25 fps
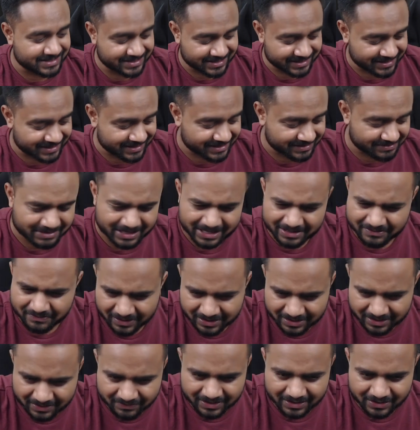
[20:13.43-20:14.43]
like funny
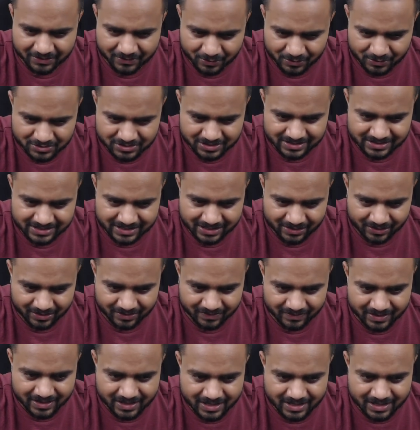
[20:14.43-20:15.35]
questions and all.